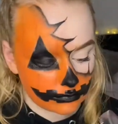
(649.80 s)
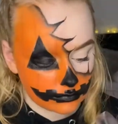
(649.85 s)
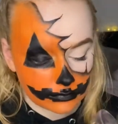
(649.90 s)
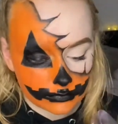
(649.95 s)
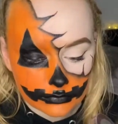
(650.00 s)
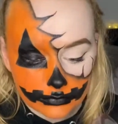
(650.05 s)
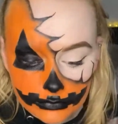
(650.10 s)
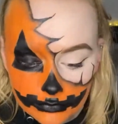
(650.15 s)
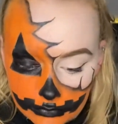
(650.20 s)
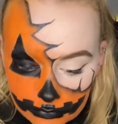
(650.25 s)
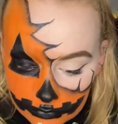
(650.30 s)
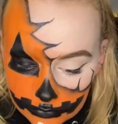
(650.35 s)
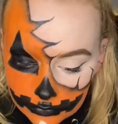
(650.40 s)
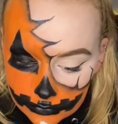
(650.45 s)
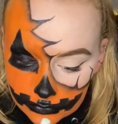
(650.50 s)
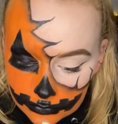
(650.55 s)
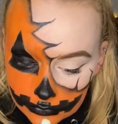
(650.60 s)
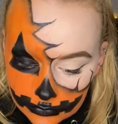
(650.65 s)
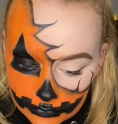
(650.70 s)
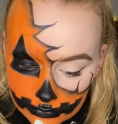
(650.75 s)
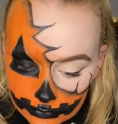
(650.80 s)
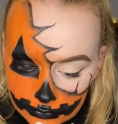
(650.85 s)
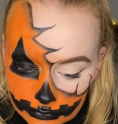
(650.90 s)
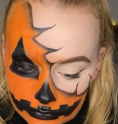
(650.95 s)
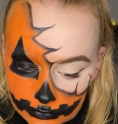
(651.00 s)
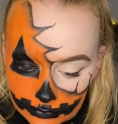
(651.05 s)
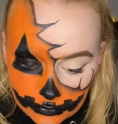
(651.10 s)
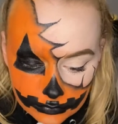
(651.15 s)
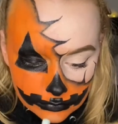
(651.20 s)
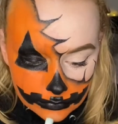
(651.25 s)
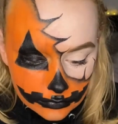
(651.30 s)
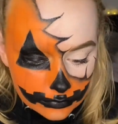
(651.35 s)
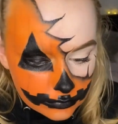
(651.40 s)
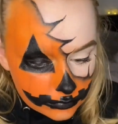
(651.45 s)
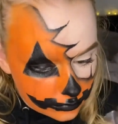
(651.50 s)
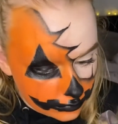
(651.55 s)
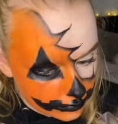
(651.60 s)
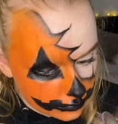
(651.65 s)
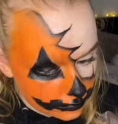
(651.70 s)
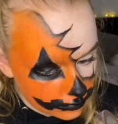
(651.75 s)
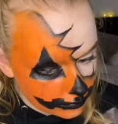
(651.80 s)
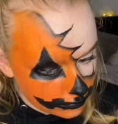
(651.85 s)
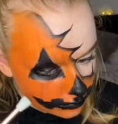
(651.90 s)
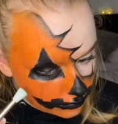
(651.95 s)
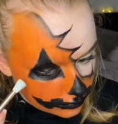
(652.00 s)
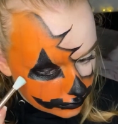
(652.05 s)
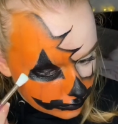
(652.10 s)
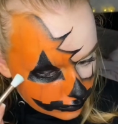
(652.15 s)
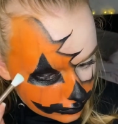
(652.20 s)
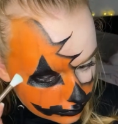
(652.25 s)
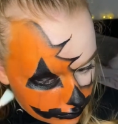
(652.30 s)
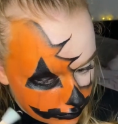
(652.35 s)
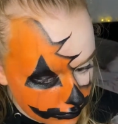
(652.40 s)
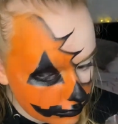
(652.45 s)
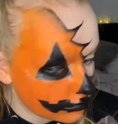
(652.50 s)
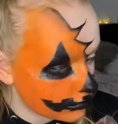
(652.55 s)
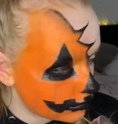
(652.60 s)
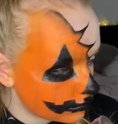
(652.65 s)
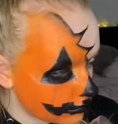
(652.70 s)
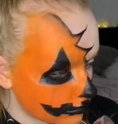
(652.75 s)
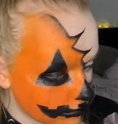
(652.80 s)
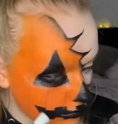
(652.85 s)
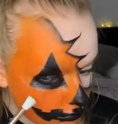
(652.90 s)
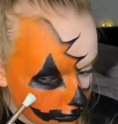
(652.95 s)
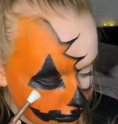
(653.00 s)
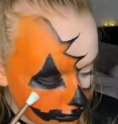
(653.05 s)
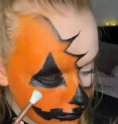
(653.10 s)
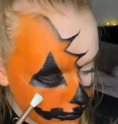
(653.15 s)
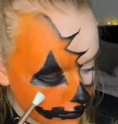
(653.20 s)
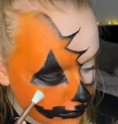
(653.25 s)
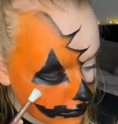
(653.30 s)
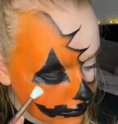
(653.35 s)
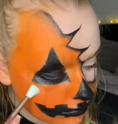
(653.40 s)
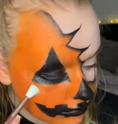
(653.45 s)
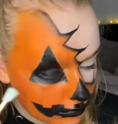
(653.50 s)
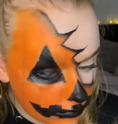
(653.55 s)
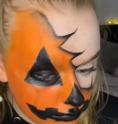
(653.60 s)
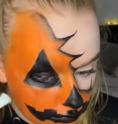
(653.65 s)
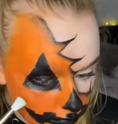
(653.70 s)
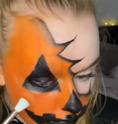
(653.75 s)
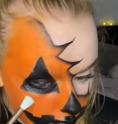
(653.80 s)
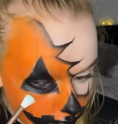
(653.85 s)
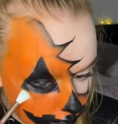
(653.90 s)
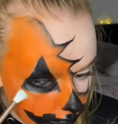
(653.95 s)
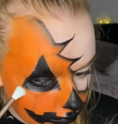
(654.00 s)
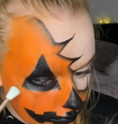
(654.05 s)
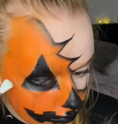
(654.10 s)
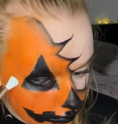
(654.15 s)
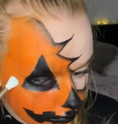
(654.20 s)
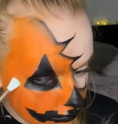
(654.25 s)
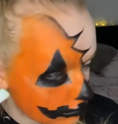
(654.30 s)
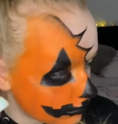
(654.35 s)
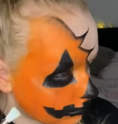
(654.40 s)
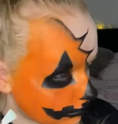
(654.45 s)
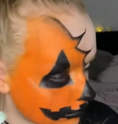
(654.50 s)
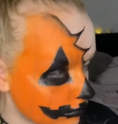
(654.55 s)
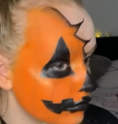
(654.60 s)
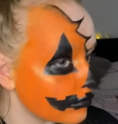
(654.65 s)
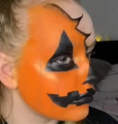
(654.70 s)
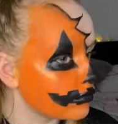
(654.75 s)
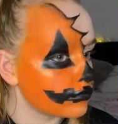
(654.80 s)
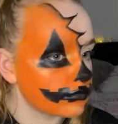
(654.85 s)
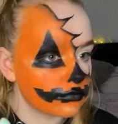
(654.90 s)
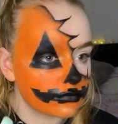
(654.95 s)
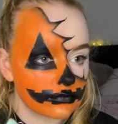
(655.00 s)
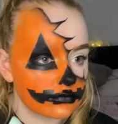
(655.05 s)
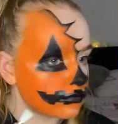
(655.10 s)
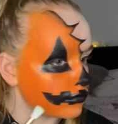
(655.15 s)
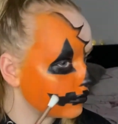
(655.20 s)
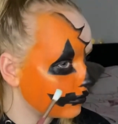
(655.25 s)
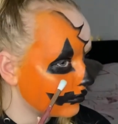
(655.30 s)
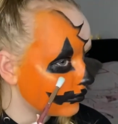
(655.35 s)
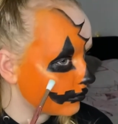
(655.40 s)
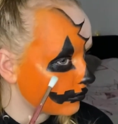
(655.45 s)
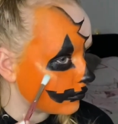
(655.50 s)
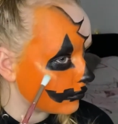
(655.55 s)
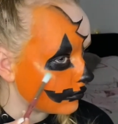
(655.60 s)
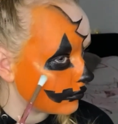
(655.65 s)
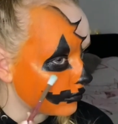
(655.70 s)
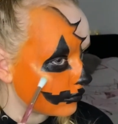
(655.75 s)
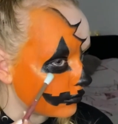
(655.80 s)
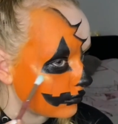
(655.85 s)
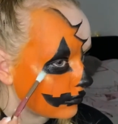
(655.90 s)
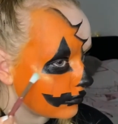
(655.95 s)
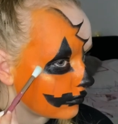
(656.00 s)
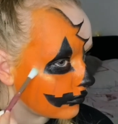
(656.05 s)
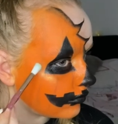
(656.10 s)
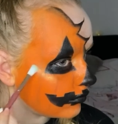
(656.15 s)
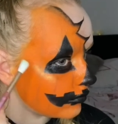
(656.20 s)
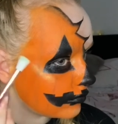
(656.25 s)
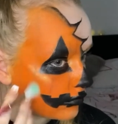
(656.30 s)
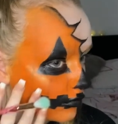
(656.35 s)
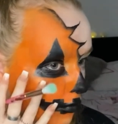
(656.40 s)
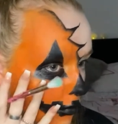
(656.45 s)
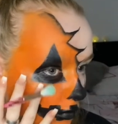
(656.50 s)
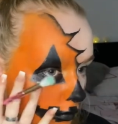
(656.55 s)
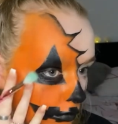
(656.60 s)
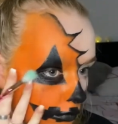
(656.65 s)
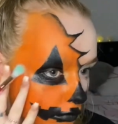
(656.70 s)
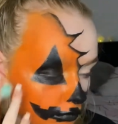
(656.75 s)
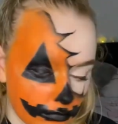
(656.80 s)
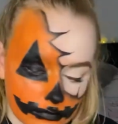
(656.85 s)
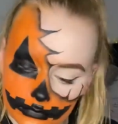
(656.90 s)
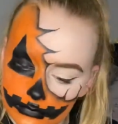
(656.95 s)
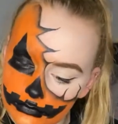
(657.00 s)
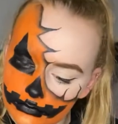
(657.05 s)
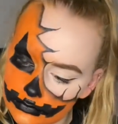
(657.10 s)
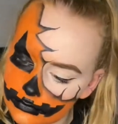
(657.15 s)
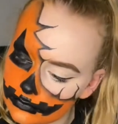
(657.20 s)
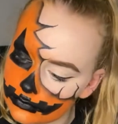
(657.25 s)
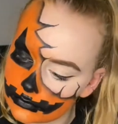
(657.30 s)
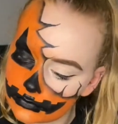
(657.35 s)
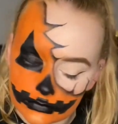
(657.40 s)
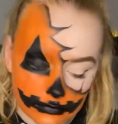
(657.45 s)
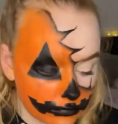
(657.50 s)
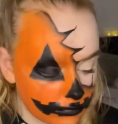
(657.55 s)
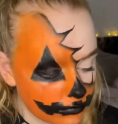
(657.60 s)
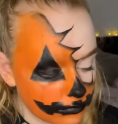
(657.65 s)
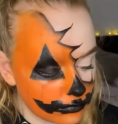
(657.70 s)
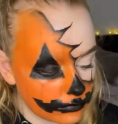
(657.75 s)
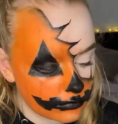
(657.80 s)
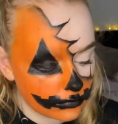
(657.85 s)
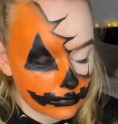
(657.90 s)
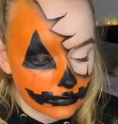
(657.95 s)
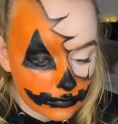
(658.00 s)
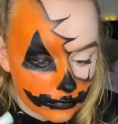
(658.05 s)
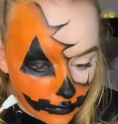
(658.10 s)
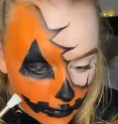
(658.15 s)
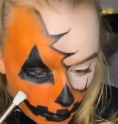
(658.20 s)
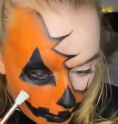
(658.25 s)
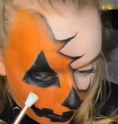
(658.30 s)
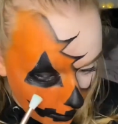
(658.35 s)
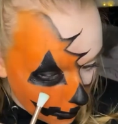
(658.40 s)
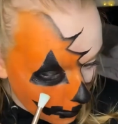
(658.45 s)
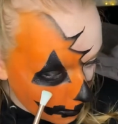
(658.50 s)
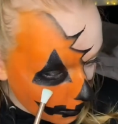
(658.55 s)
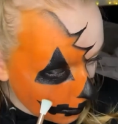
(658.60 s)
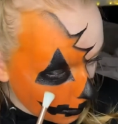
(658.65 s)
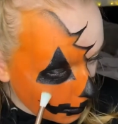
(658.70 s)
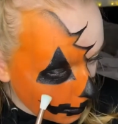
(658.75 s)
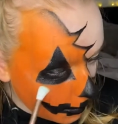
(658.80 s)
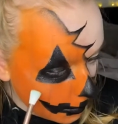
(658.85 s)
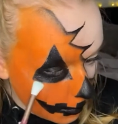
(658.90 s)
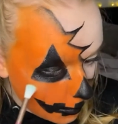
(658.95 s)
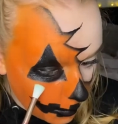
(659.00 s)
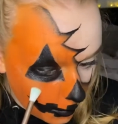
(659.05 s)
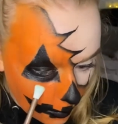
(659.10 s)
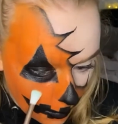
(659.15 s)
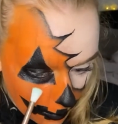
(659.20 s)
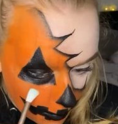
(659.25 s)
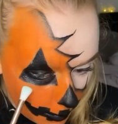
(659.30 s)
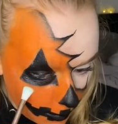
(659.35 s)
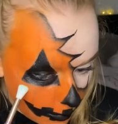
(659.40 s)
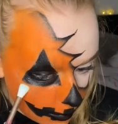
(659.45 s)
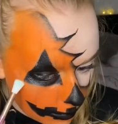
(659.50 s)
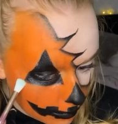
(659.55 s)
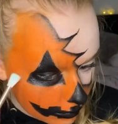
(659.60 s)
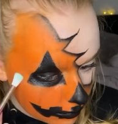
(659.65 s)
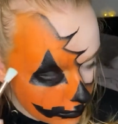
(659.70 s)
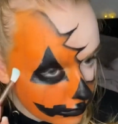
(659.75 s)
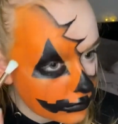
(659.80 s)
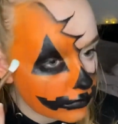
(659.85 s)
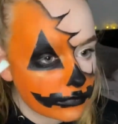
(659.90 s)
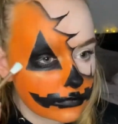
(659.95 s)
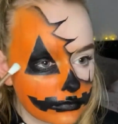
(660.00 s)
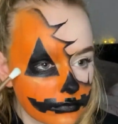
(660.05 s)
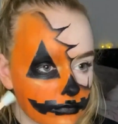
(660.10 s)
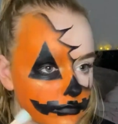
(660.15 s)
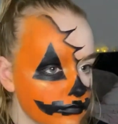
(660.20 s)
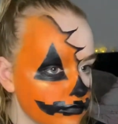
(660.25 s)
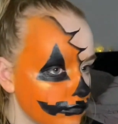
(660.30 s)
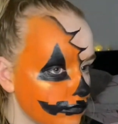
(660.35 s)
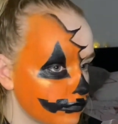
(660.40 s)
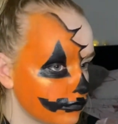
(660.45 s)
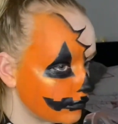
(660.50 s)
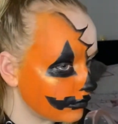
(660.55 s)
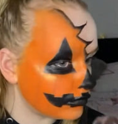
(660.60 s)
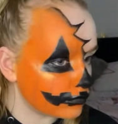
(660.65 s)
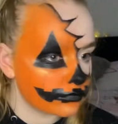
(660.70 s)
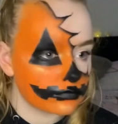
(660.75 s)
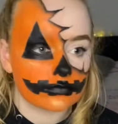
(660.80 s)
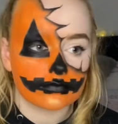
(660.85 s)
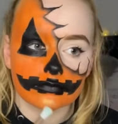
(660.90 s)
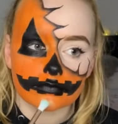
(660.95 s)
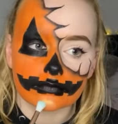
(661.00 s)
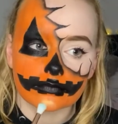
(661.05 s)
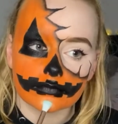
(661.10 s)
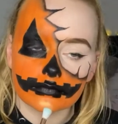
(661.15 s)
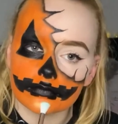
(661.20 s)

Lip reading: normally highlight on the normal side, and then in similar places on the pumpkin side as well, so just my chin and my cheekbones. But then I also do